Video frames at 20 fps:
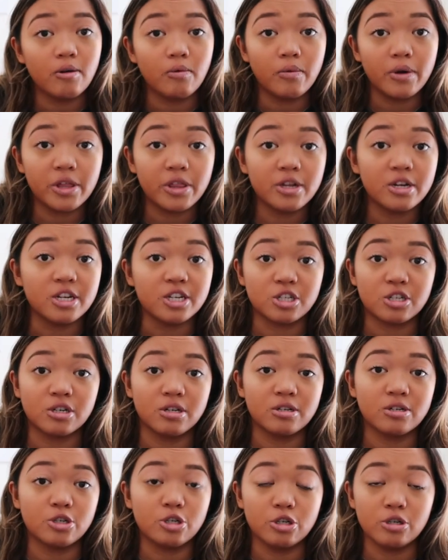with
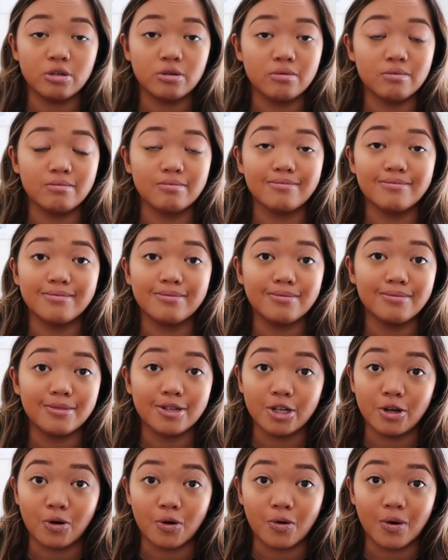addition to
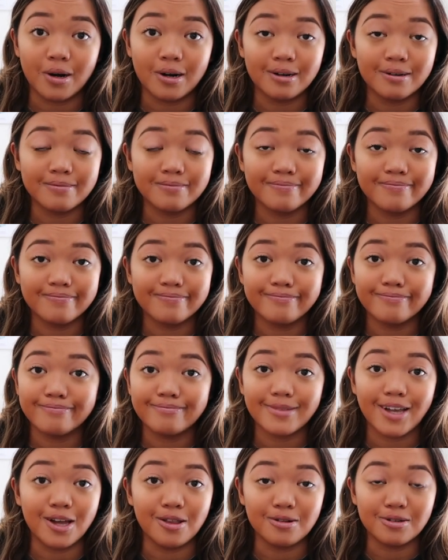your
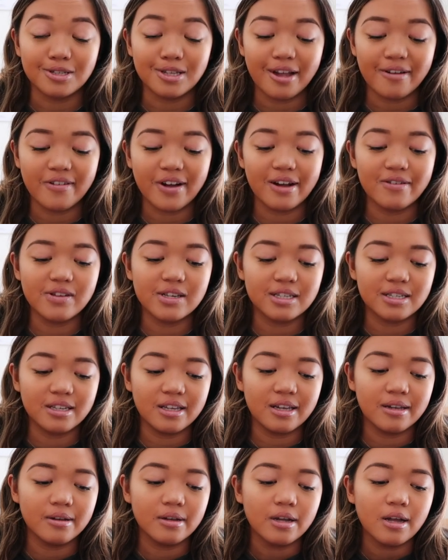other stuff,
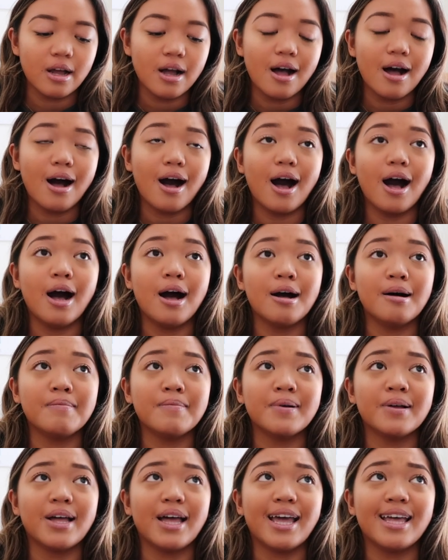obviously.
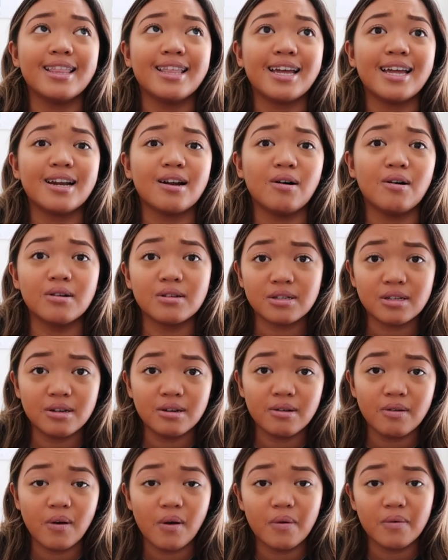Um, and then
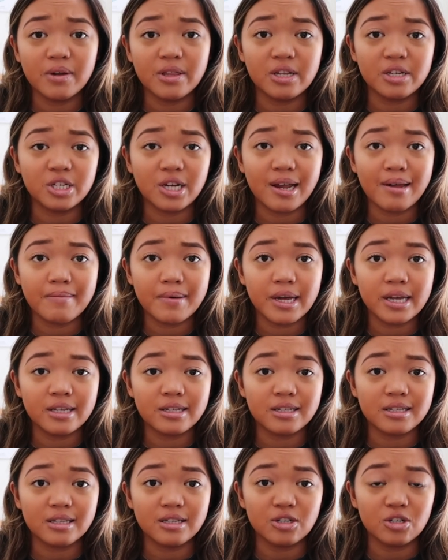also with
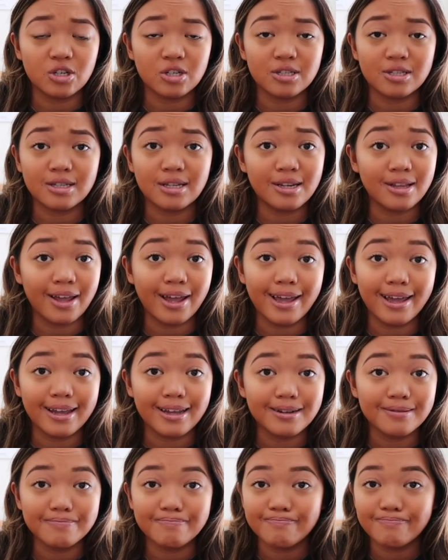JMS, just
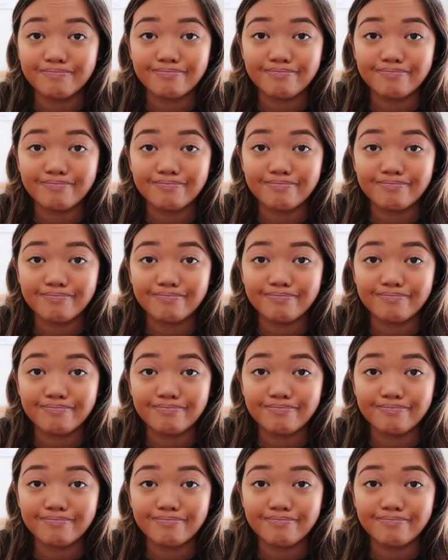like,